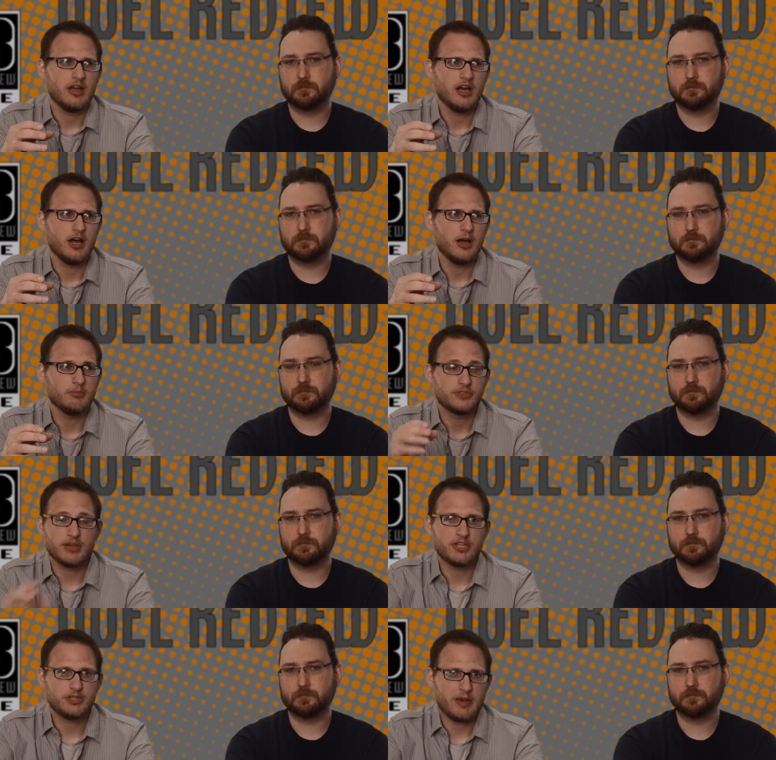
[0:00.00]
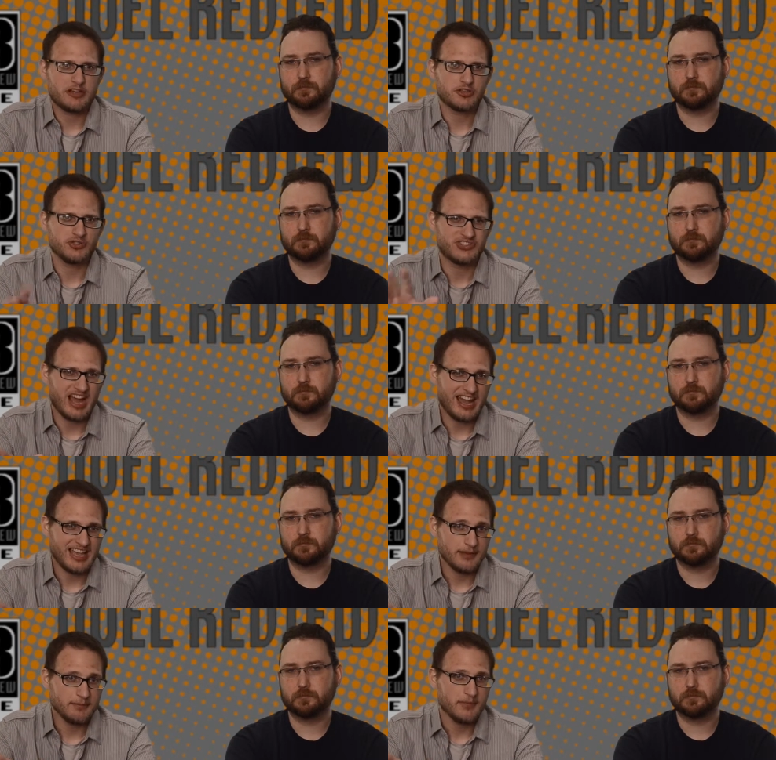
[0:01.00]
Speaker 1: um, some of the specials
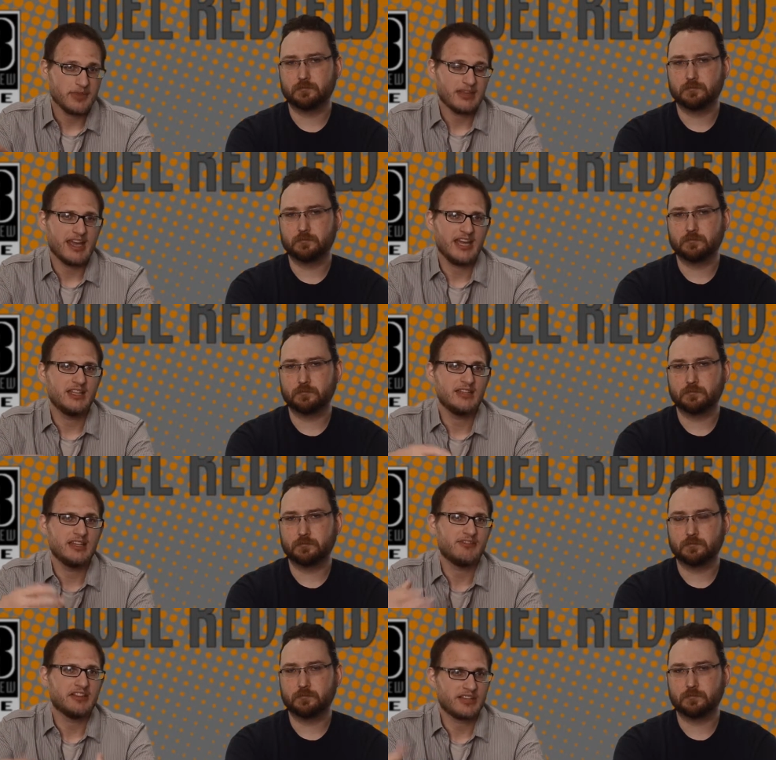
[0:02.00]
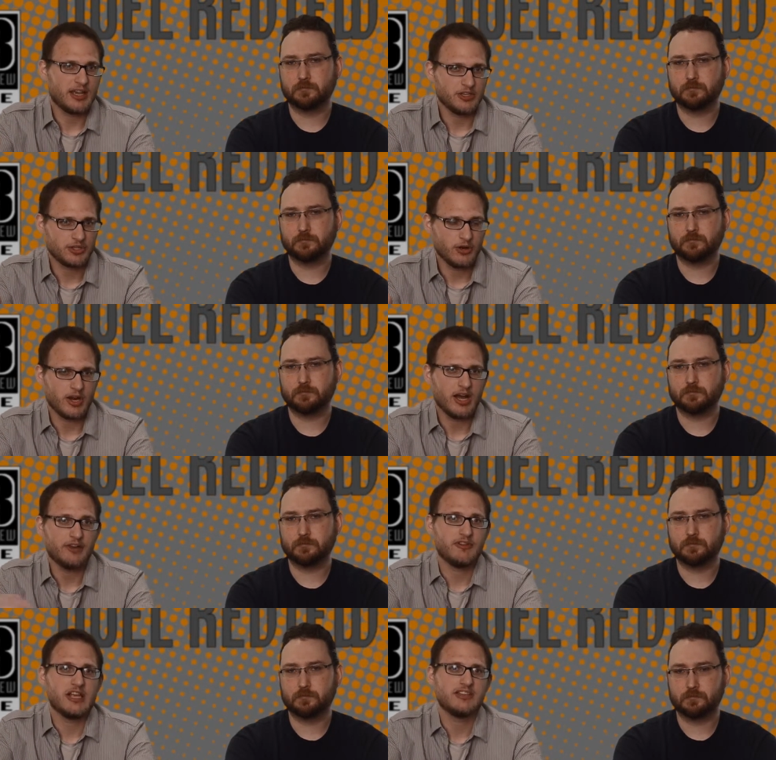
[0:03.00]
dying and the investigation going
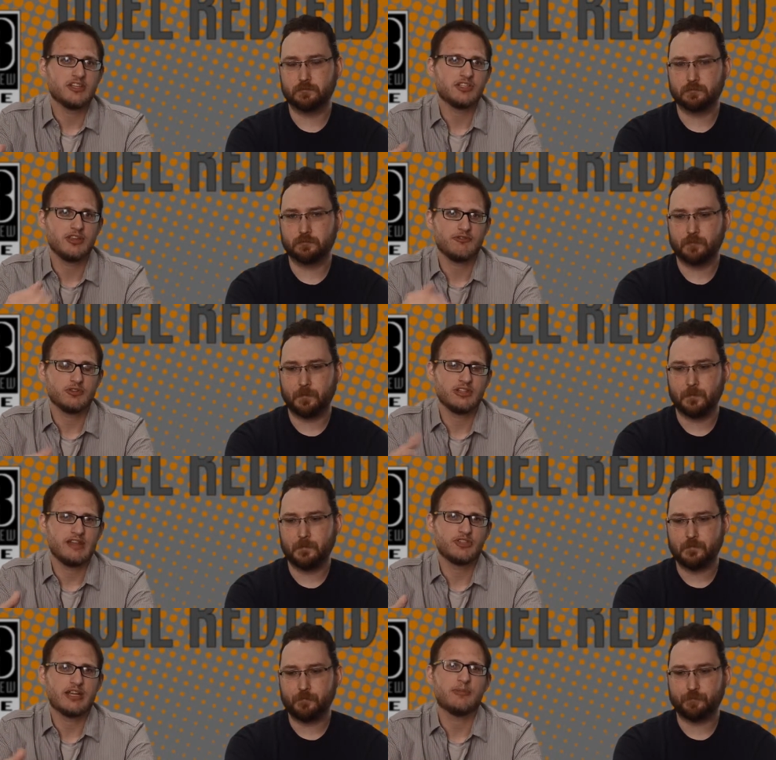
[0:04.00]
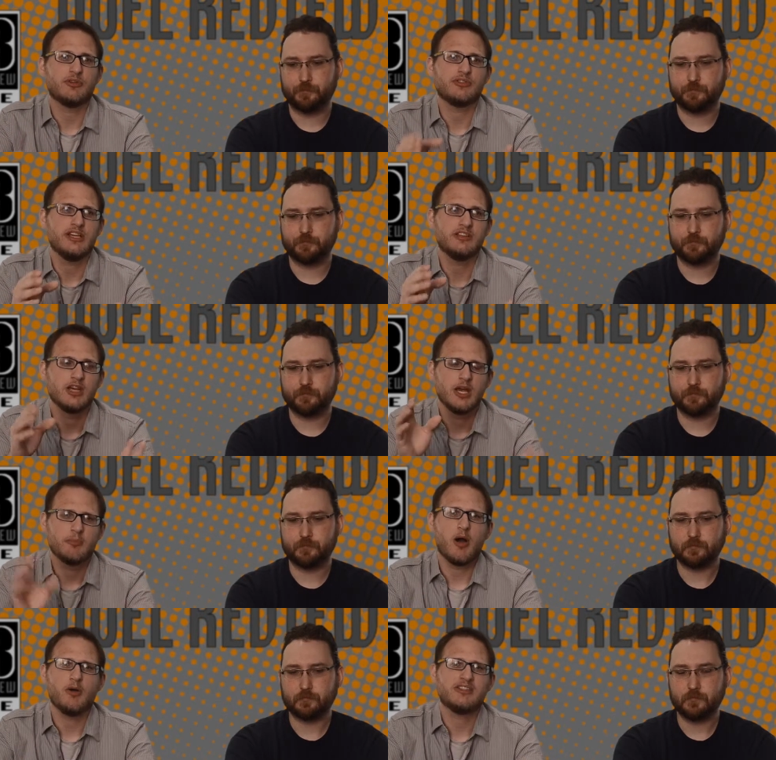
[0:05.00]
on. Essentially, the first eleven chapters is
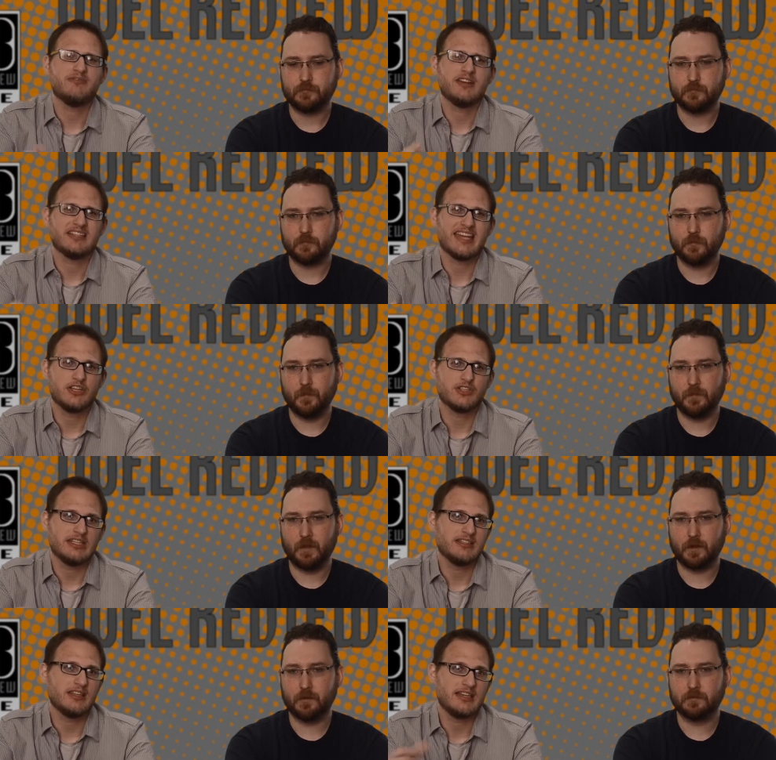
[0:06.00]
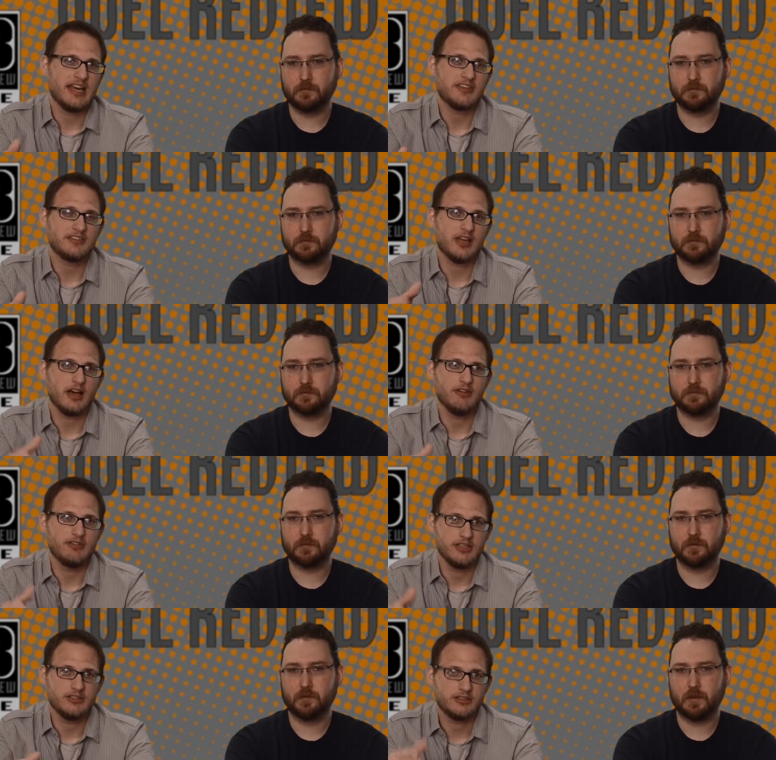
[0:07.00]
Poet's investigation into the deaths of
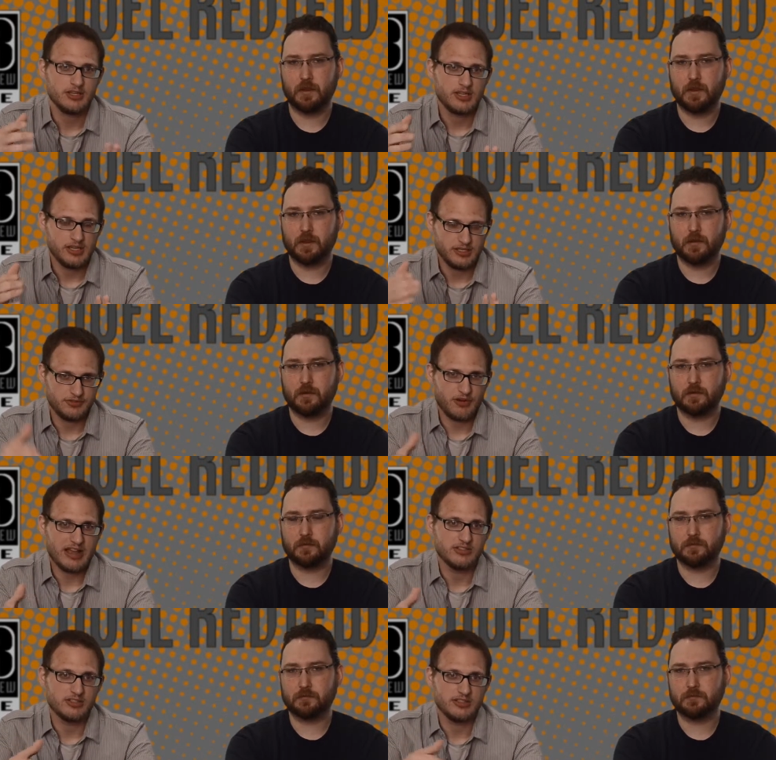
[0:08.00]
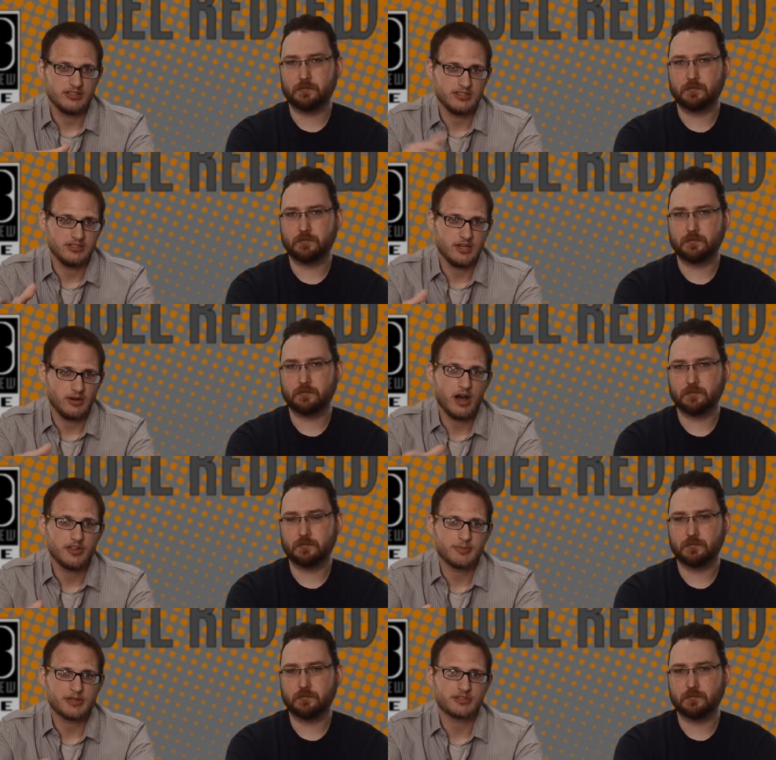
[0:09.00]
his his friends, his his you know
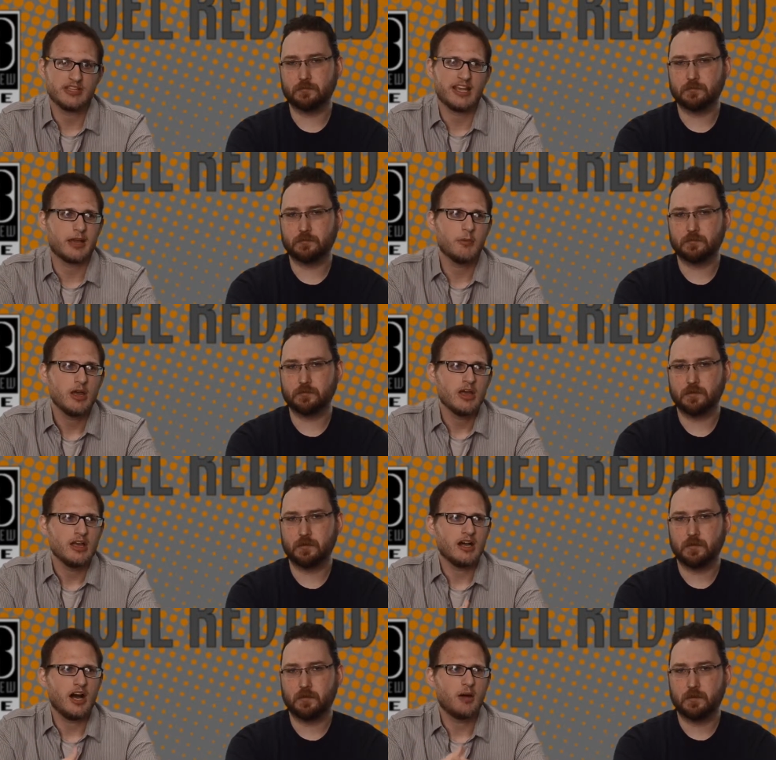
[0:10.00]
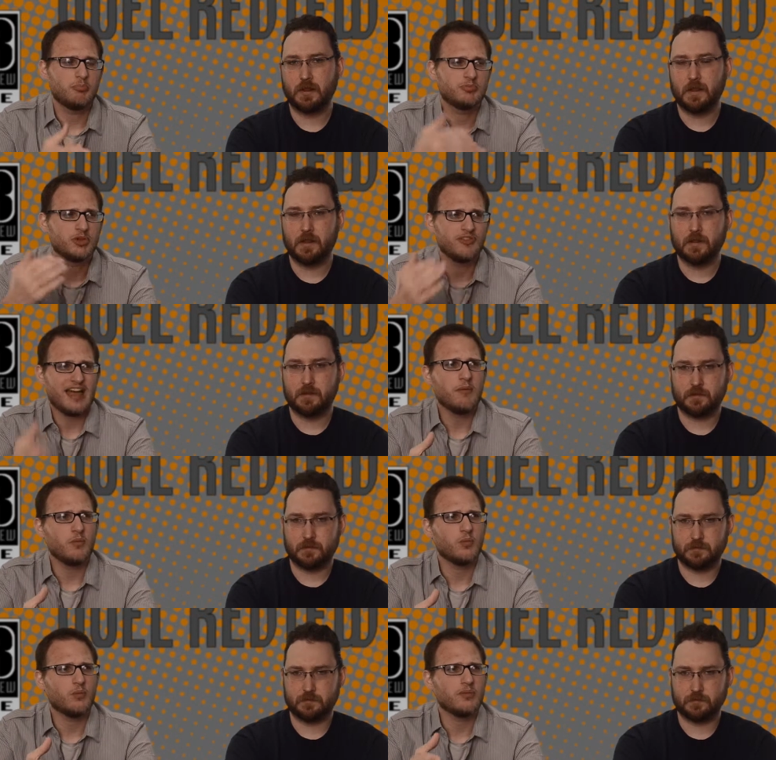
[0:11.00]
uh, specials like him. Um, so that,
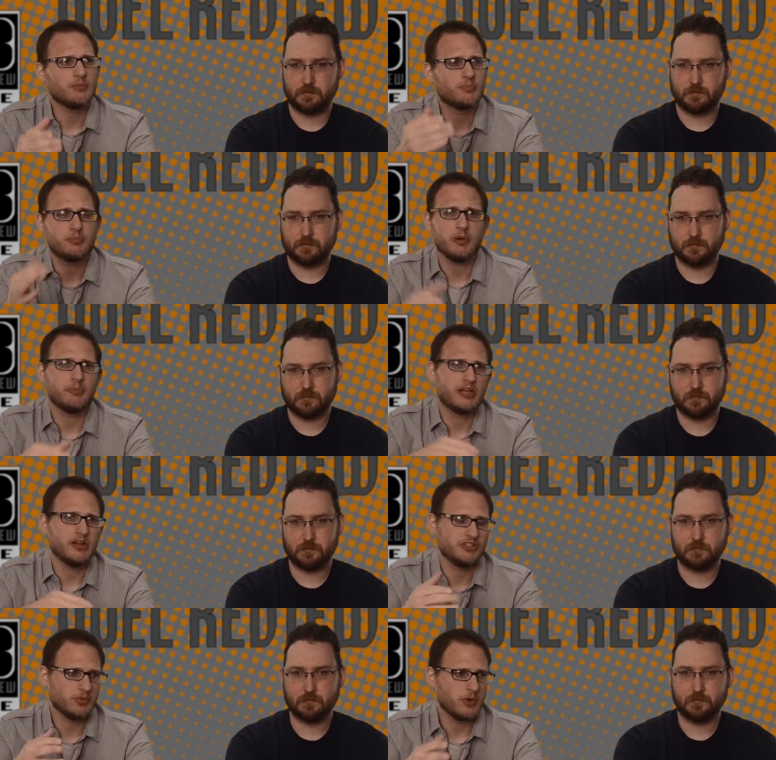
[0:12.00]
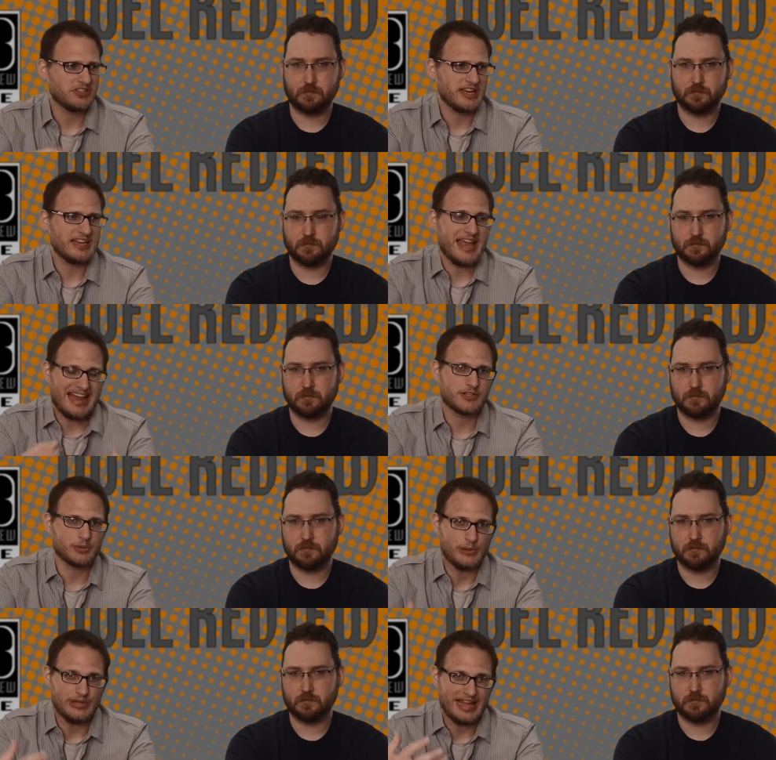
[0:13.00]
but because there wasn't any
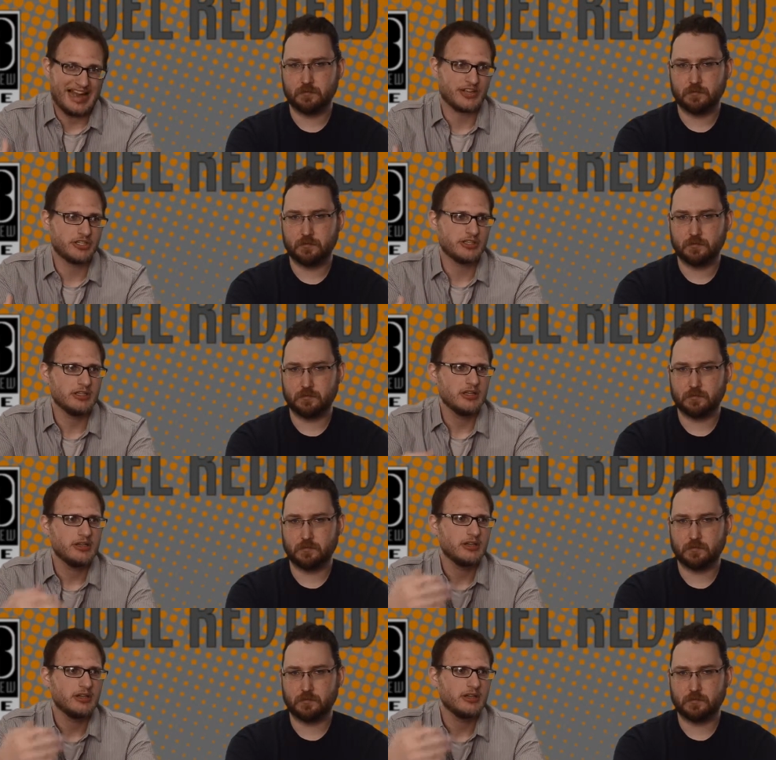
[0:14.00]
actual action,